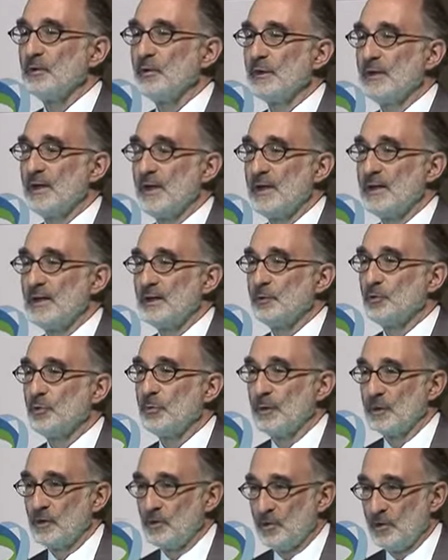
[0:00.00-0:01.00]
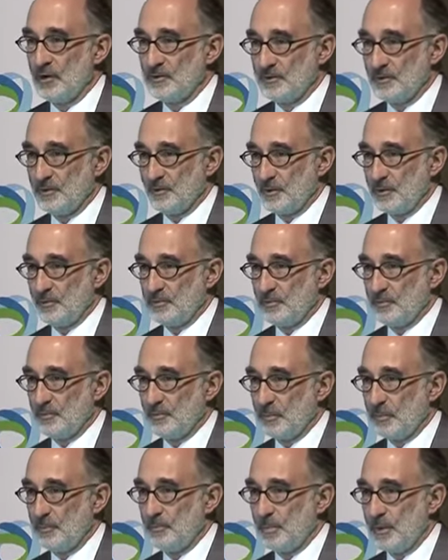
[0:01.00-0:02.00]
look at incremental cost
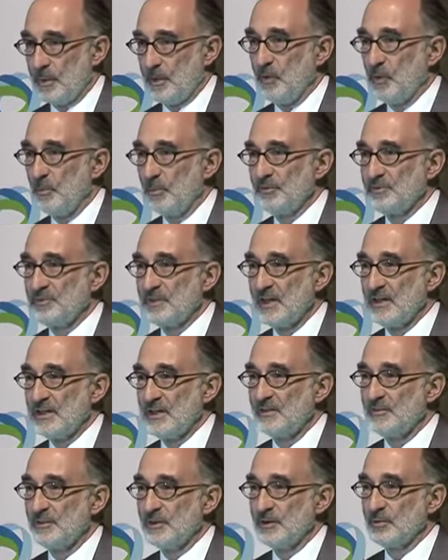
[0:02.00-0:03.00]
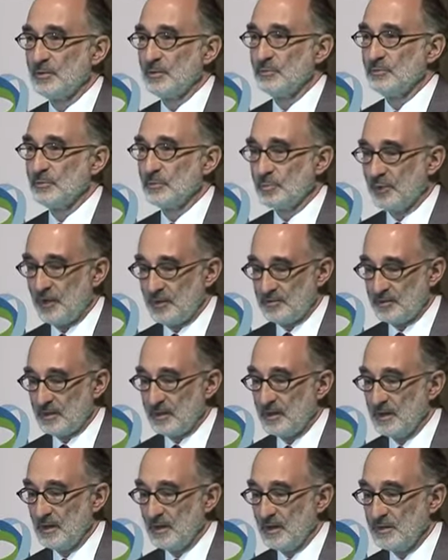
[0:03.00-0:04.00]
increases, but be almost dead even in terms of
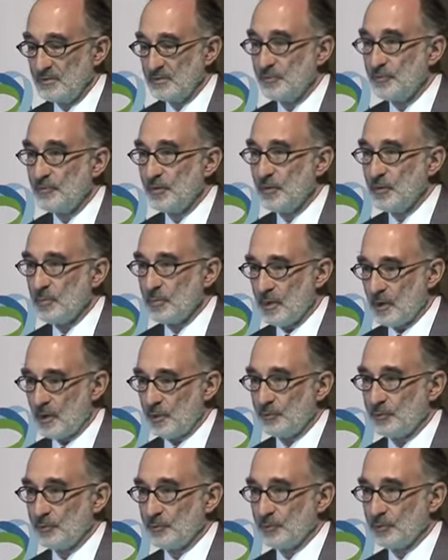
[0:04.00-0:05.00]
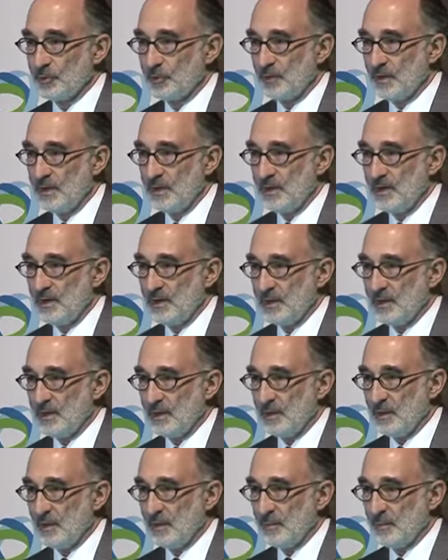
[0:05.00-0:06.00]
pricing. It's a very powerful story,
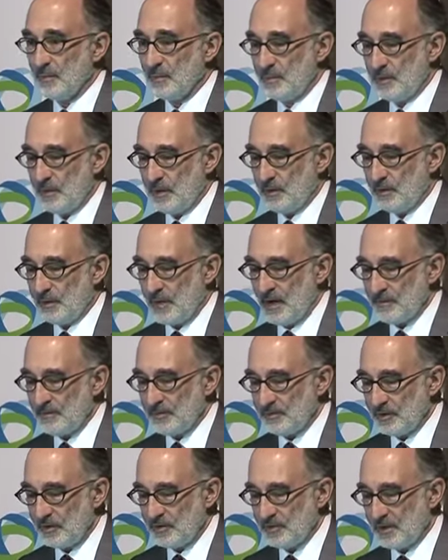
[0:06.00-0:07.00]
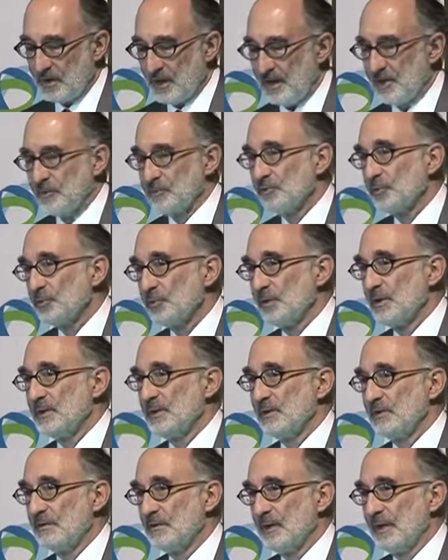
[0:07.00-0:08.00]
and obviously it's the kind of story
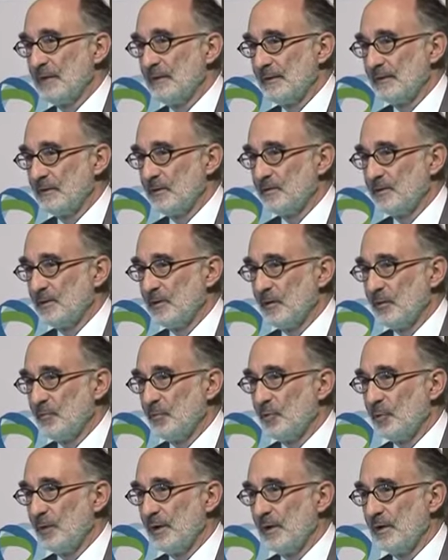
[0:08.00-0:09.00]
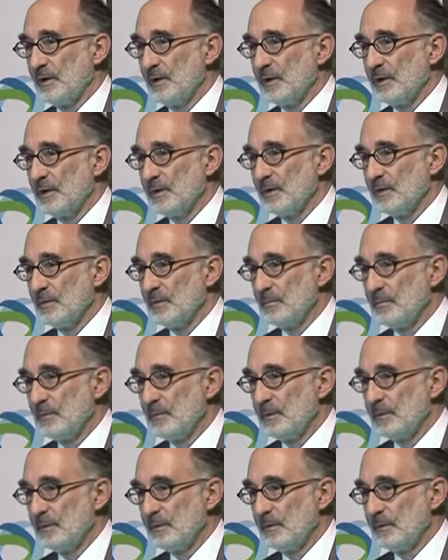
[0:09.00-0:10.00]
that I like to tell everywhere
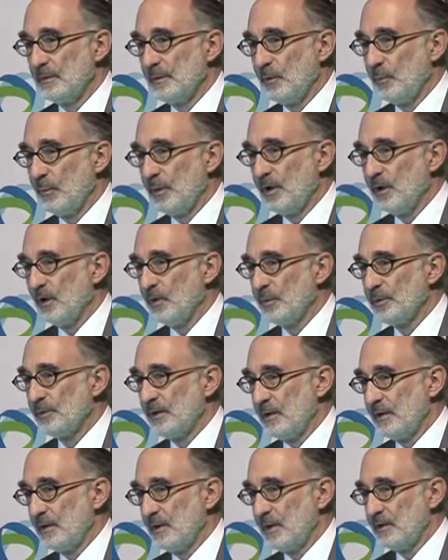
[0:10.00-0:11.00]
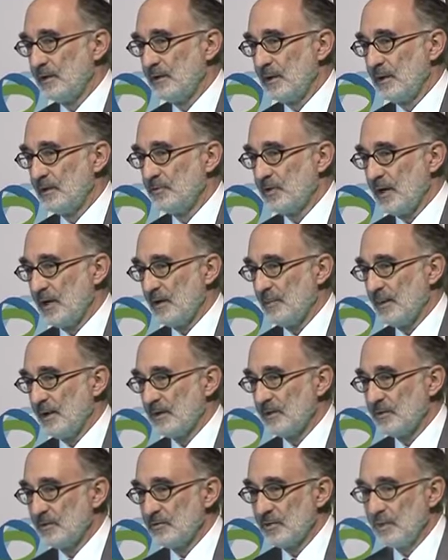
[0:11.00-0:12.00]
that we go and chat
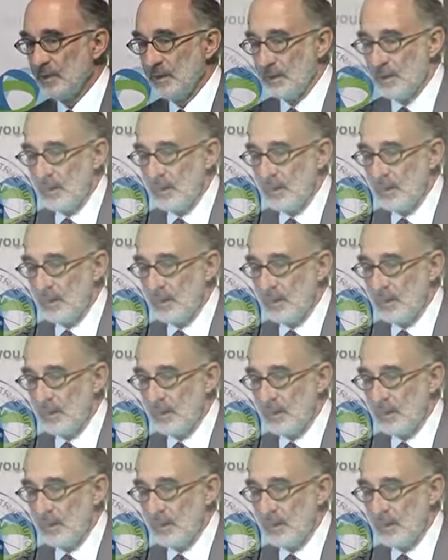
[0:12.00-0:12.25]
about this.